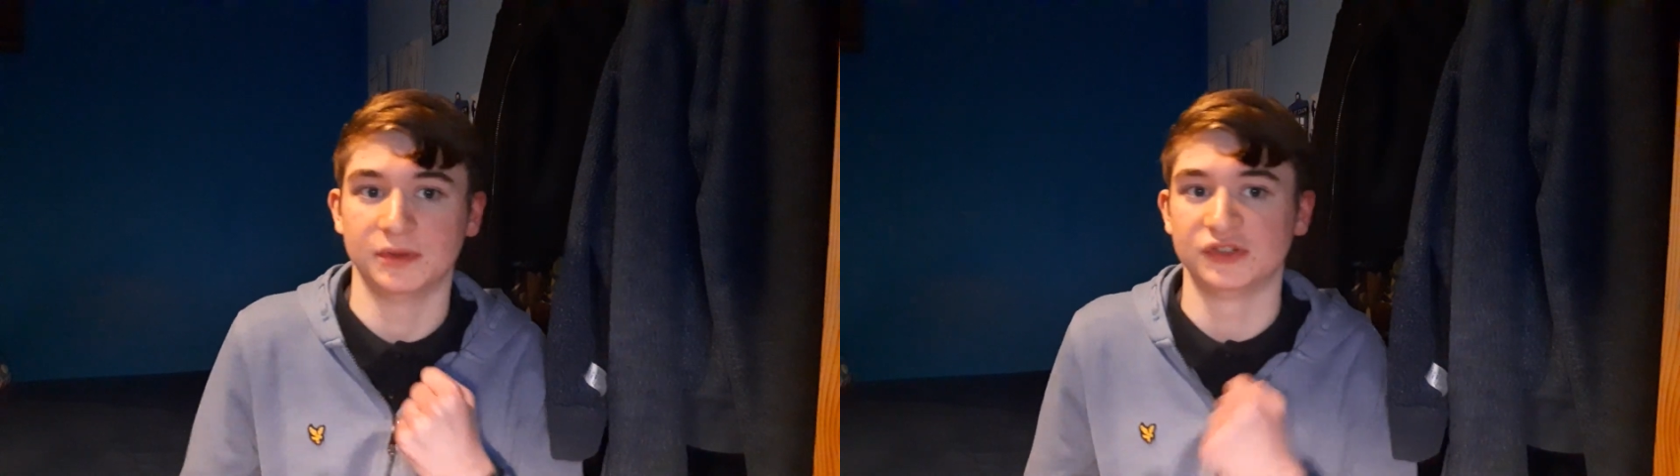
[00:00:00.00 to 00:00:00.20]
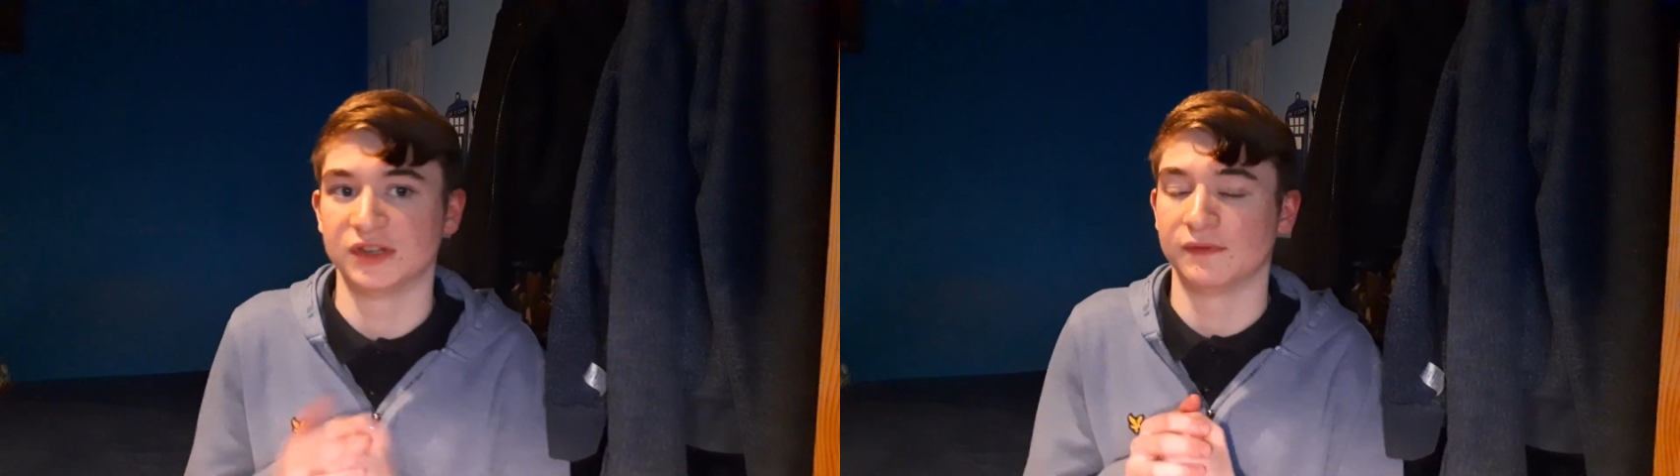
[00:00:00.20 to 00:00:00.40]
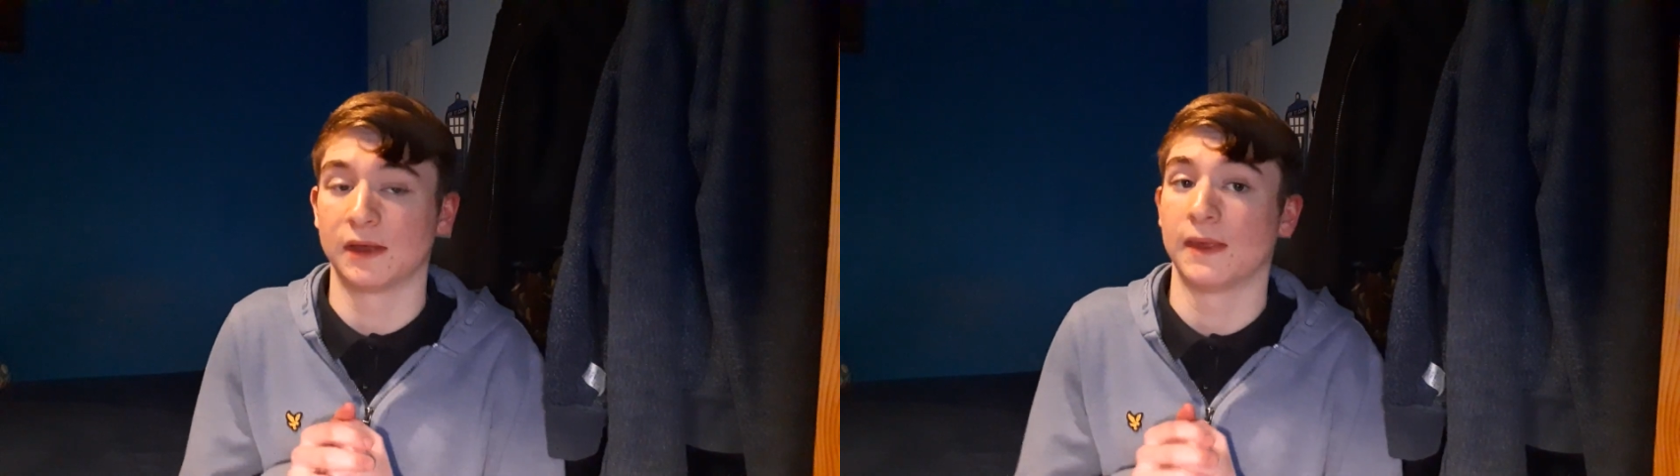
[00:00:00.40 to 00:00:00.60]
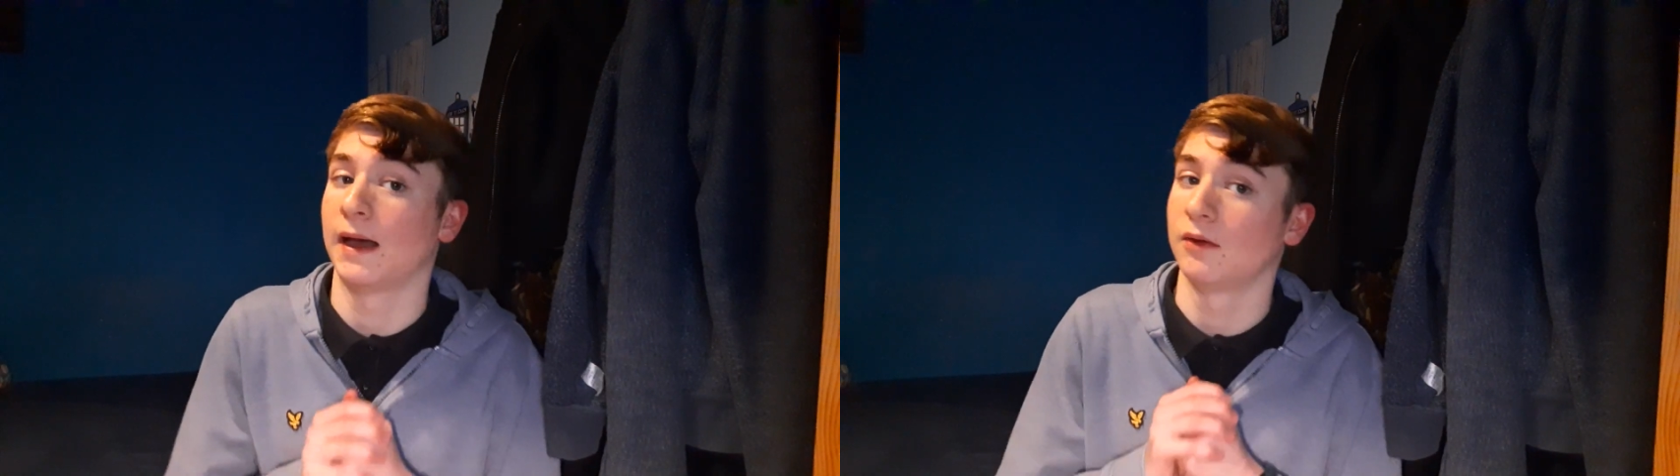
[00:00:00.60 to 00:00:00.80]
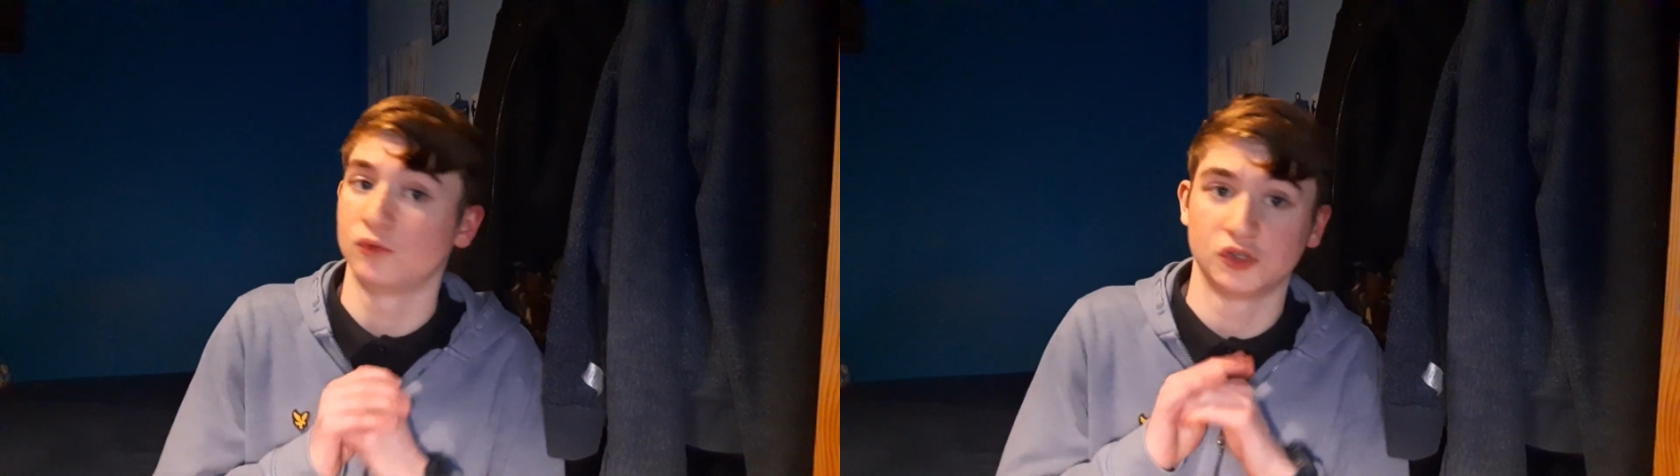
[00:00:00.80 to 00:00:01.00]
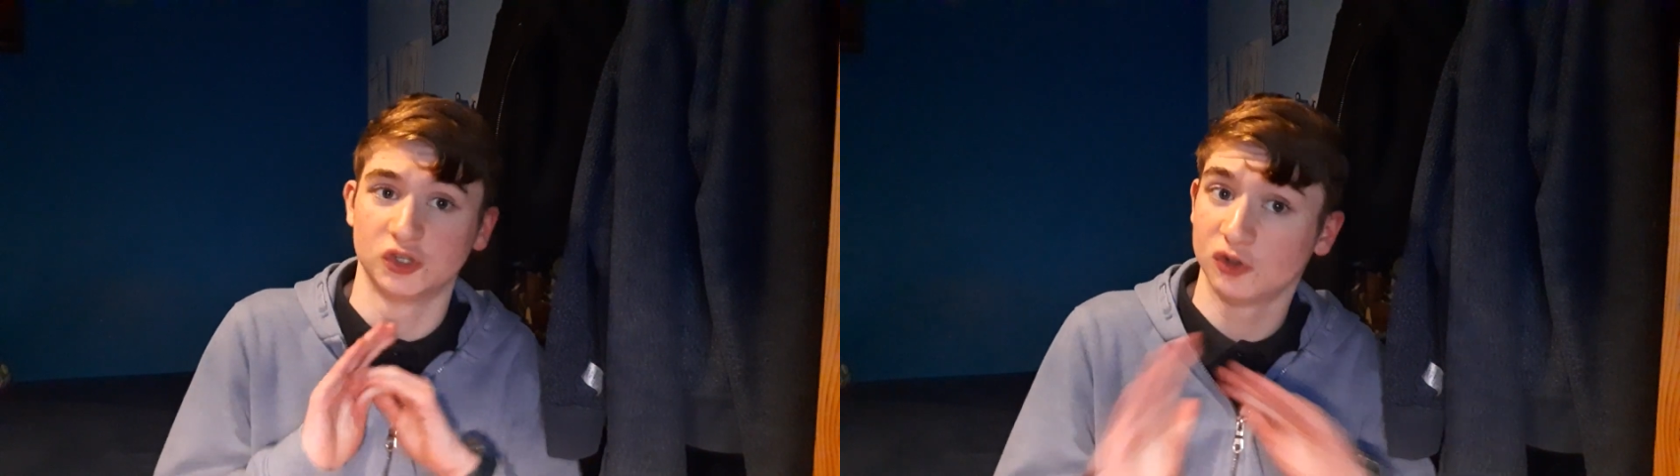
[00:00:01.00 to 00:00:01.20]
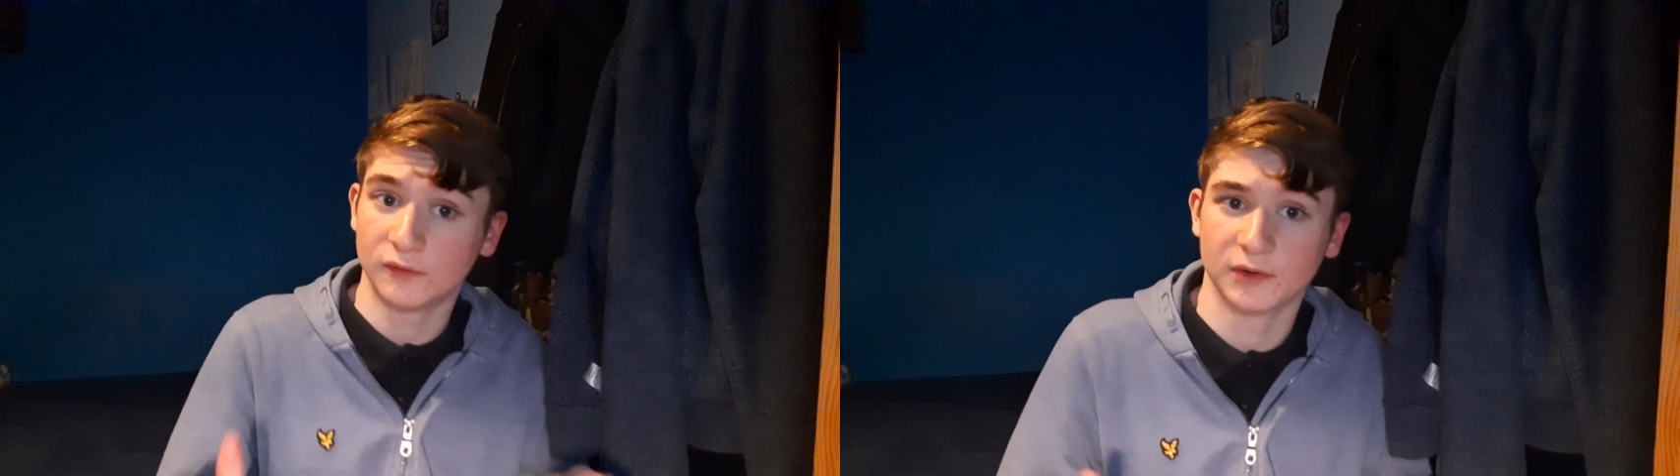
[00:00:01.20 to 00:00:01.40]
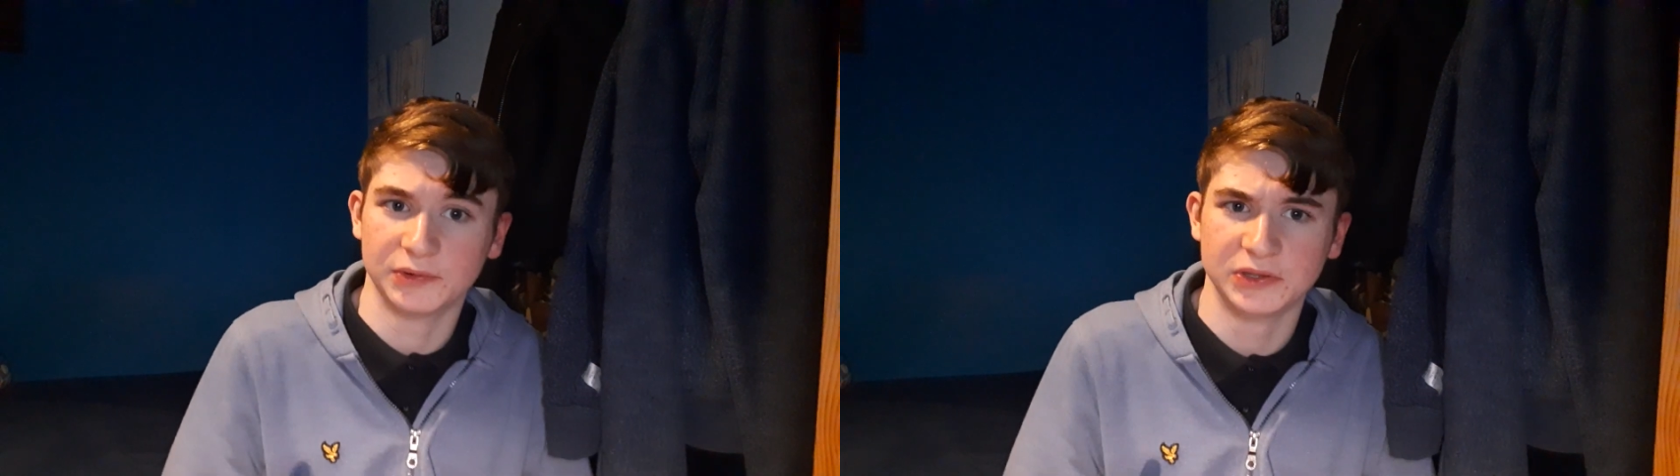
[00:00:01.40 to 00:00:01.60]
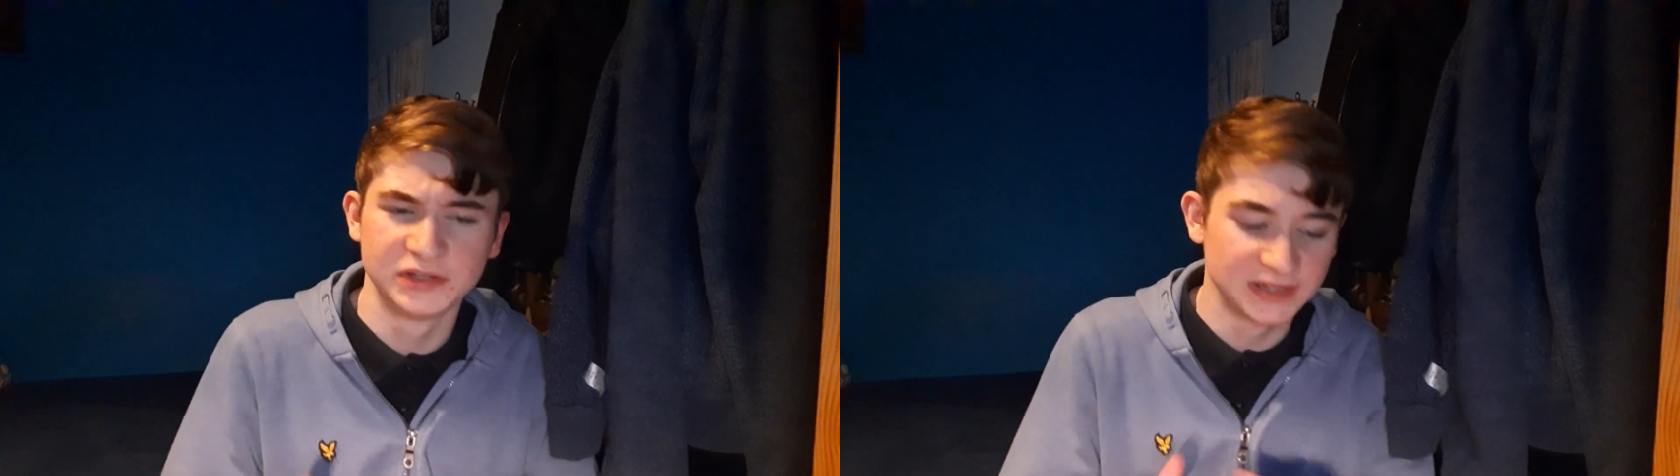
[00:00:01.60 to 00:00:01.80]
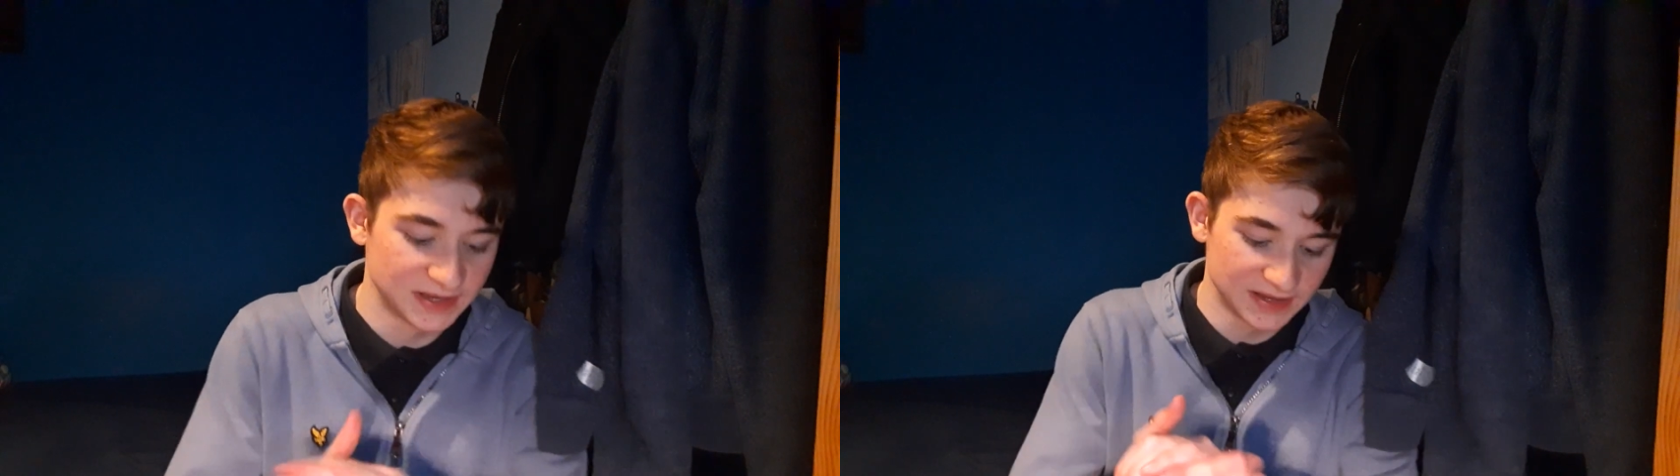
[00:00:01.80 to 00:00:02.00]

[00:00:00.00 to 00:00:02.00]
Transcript: and stuff like that, which is not very good.